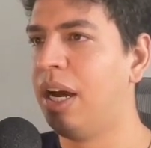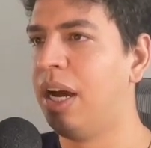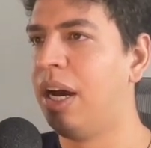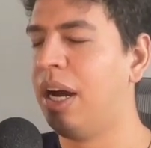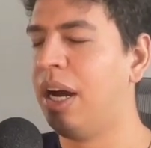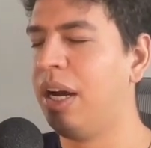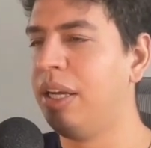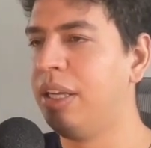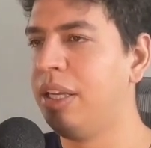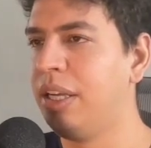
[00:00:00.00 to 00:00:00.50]

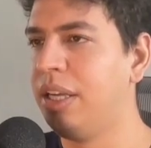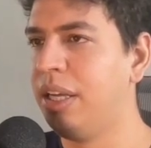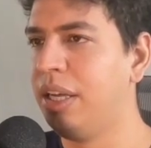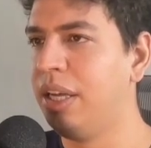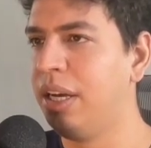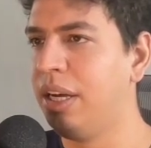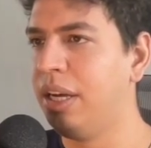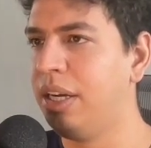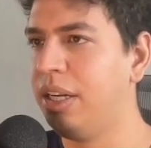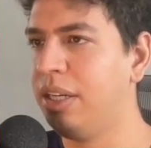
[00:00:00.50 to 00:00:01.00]
I
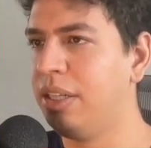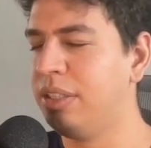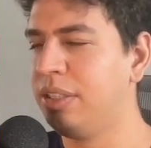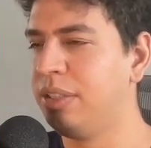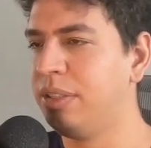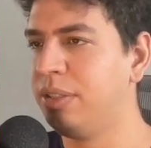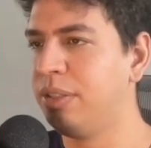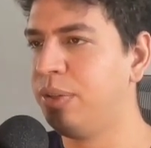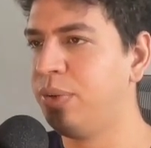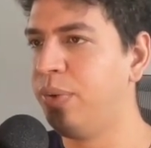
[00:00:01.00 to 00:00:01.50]

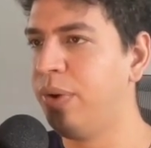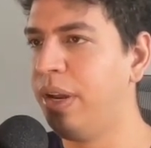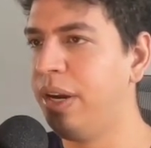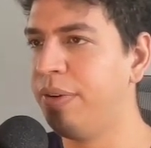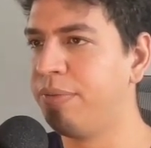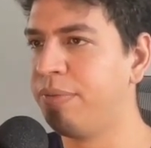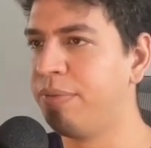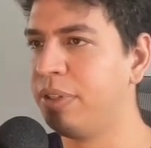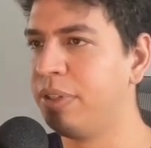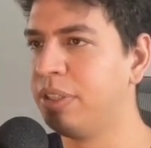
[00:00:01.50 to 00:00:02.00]
can create a
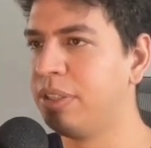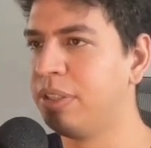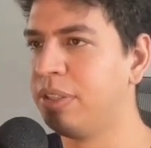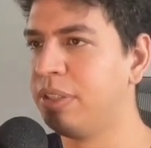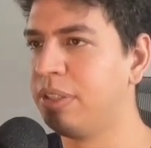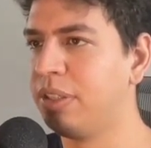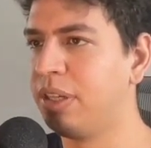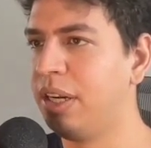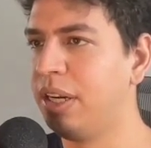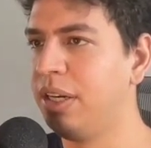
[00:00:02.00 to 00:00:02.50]

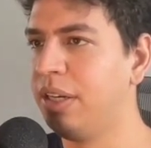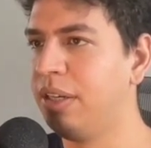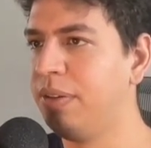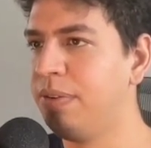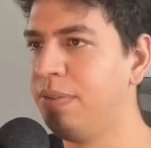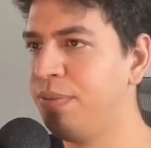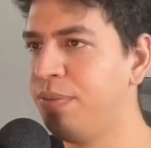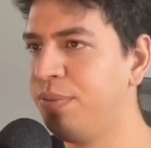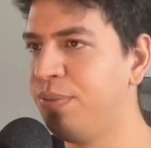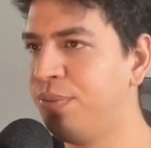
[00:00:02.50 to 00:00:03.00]
function like
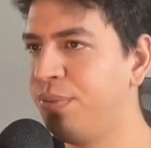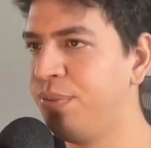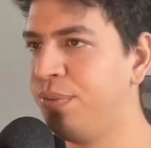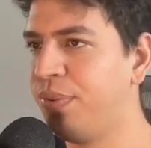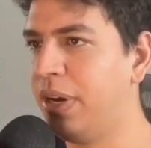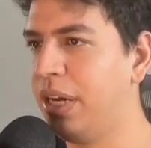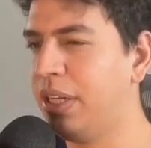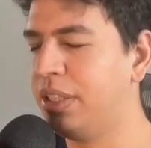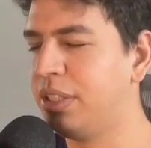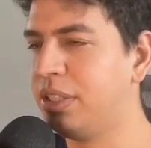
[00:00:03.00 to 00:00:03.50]

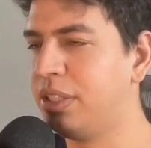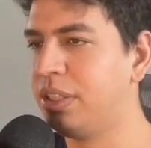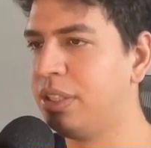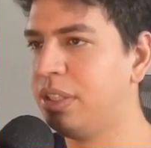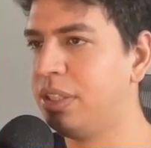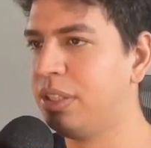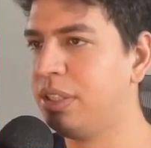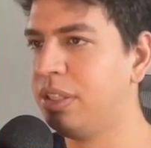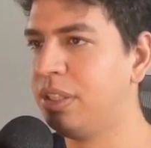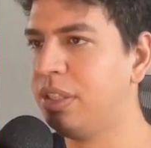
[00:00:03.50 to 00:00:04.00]
fetch
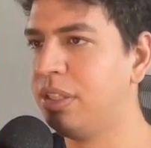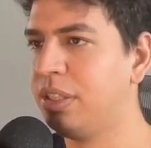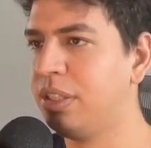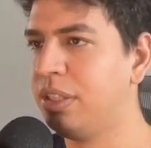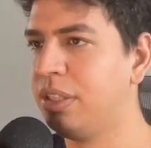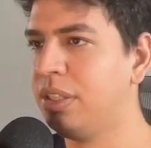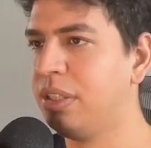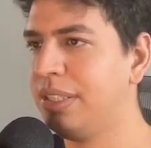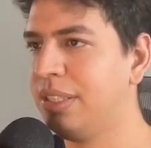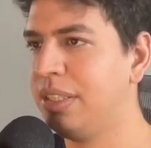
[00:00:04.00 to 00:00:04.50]

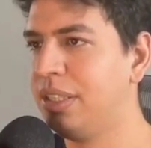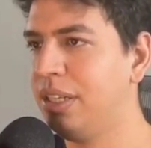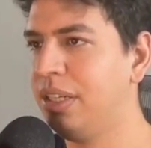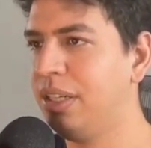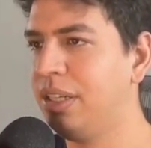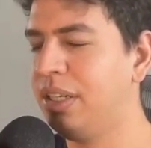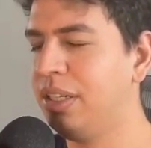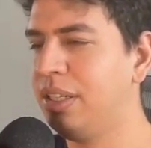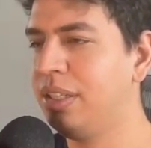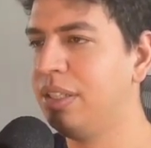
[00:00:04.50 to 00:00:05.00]

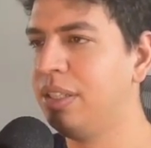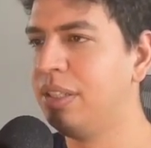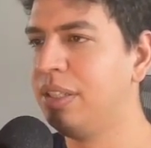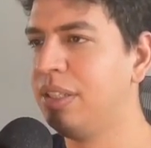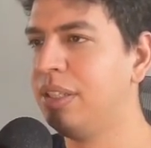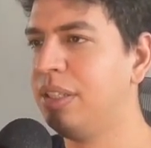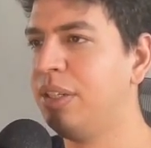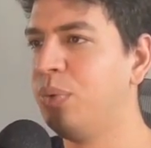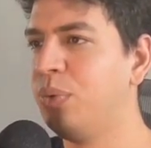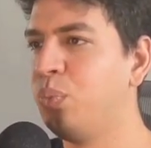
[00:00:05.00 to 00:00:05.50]
data,
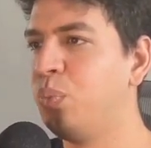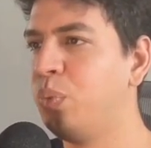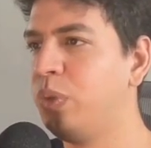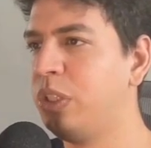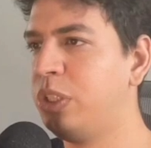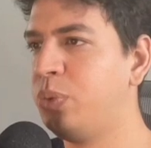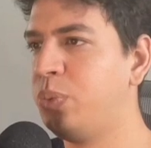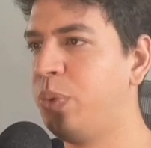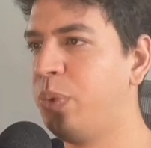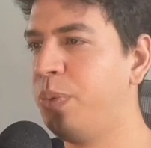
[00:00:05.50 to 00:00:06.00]

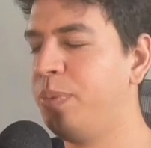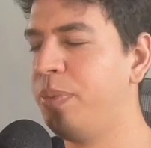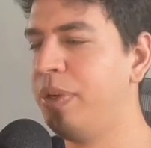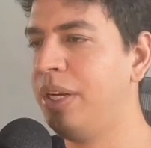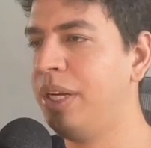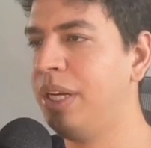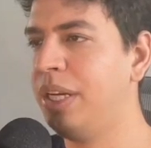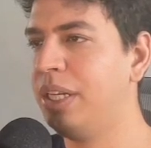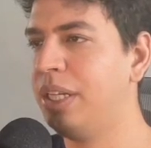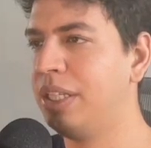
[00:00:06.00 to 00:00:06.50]
which will
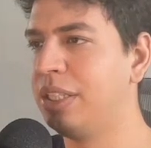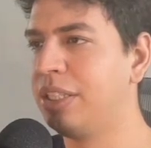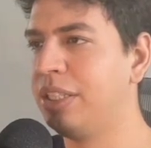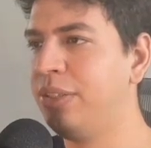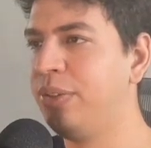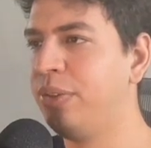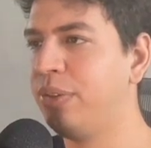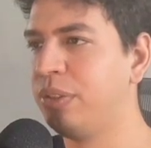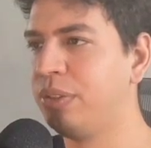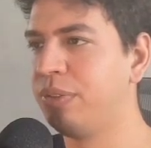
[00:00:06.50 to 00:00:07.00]
be an
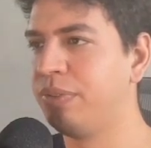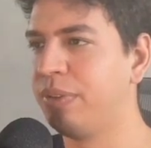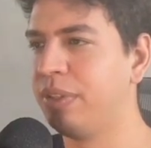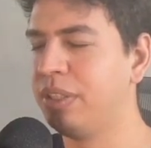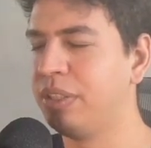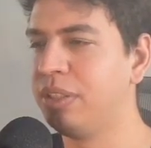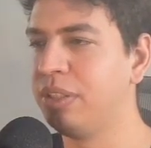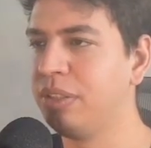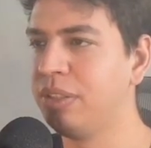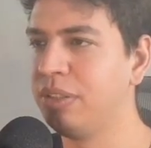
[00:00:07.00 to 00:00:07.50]
asynchronous
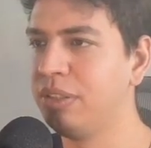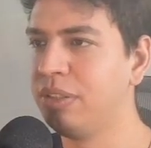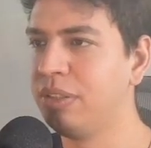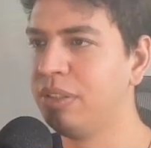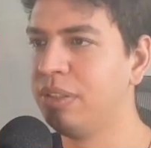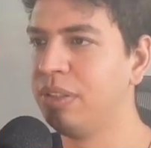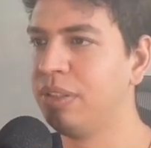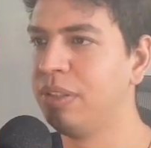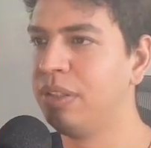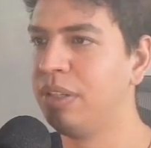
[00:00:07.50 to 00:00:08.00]
function.
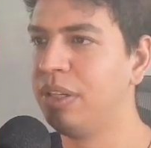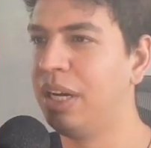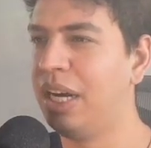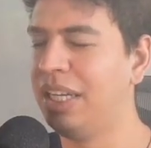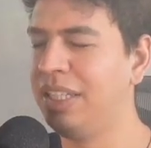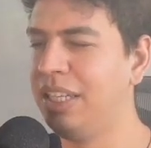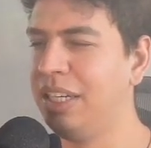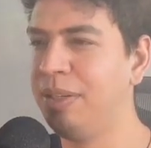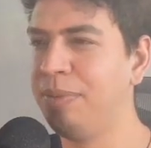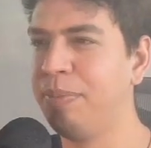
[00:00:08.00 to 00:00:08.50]
I
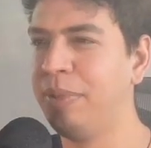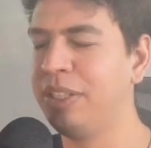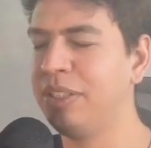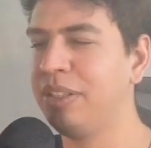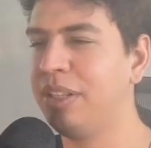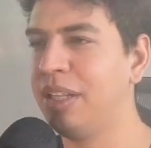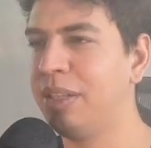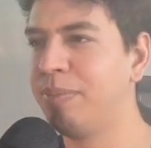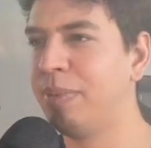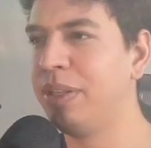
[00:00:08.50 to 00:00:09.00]
didn't mention
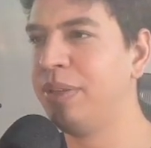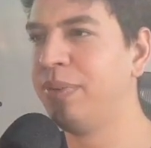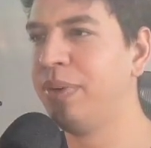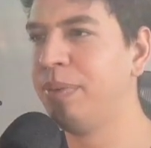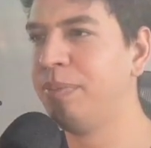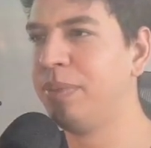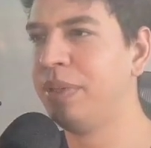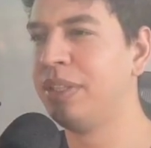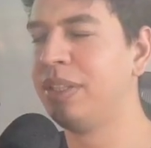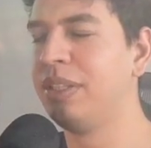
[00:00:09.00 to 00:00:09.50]
that by the way,
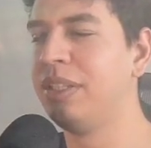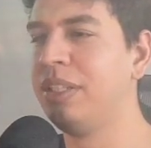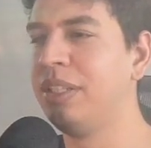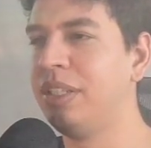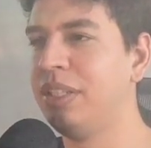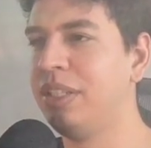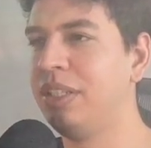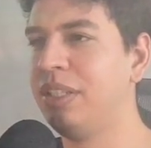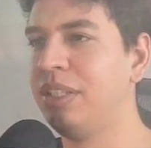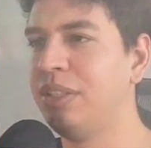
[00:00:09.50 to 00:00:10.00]
but
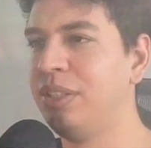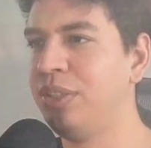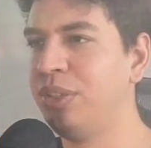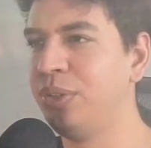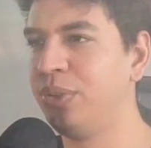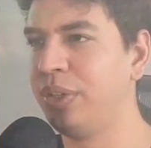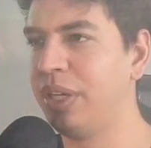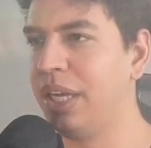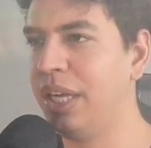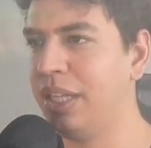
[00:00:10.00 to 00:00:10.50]
you
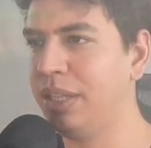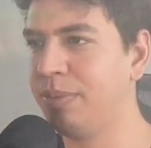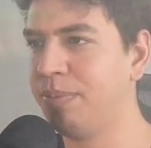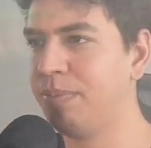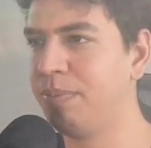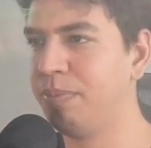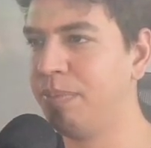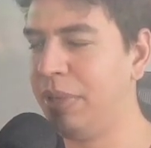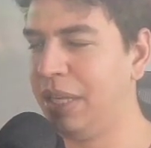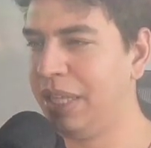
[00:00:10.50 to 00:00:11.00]
can't
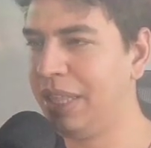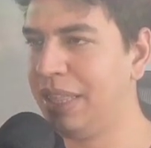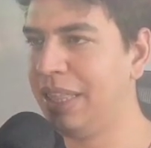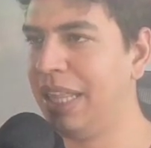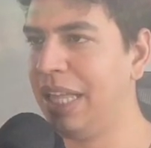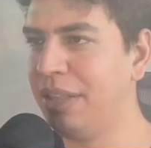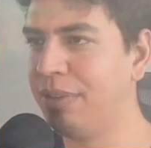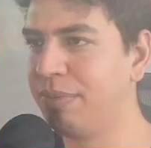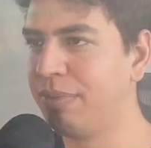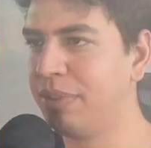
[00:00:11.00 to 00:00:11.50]
make
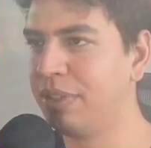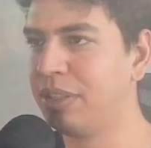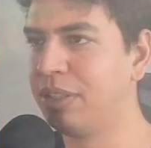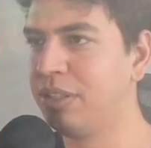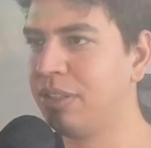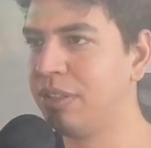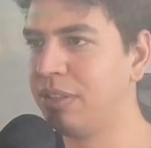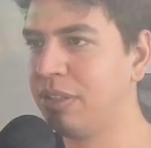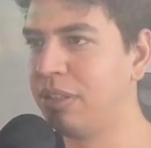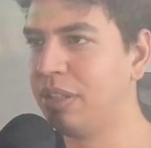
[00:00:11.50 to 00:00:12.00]
that
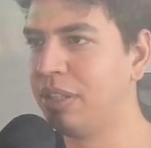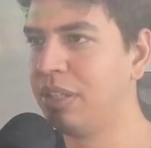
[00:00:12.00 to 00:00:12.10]
function